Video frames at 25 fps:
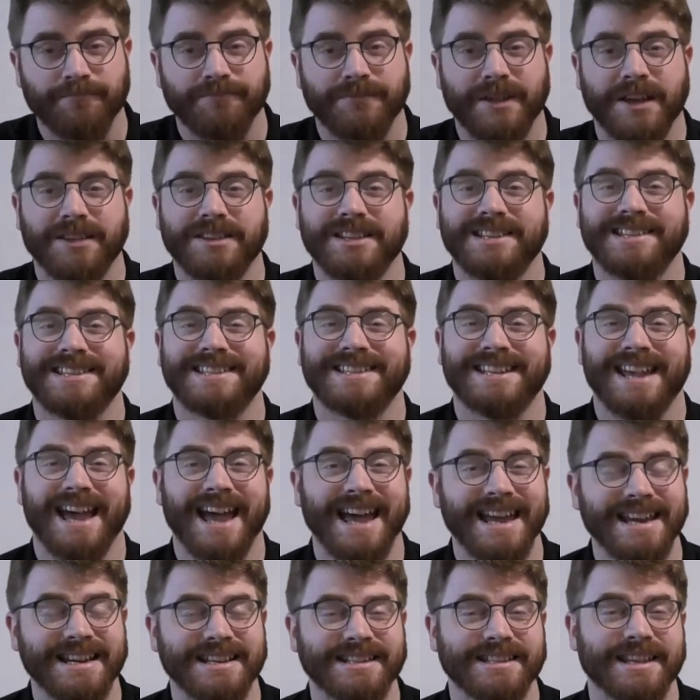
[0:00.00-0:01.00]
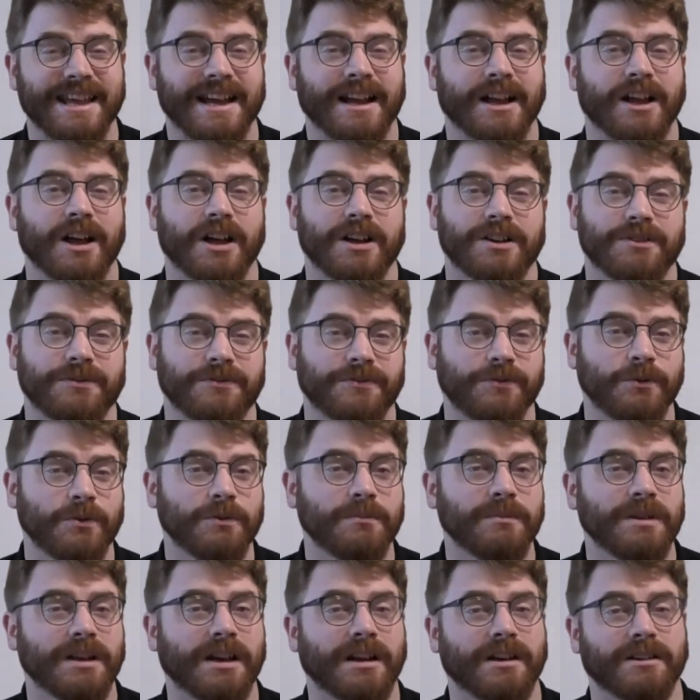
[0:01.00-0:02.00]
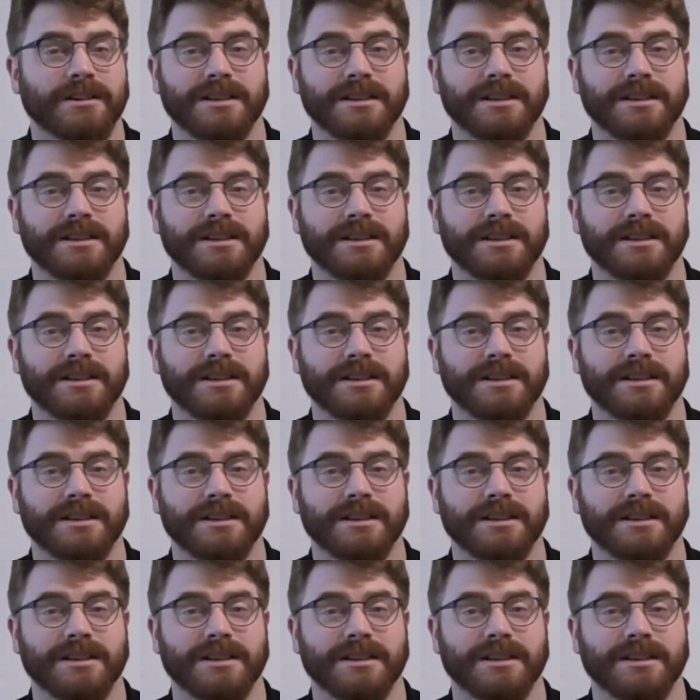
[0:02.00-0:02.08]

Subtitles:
Now this takes that kind of formula.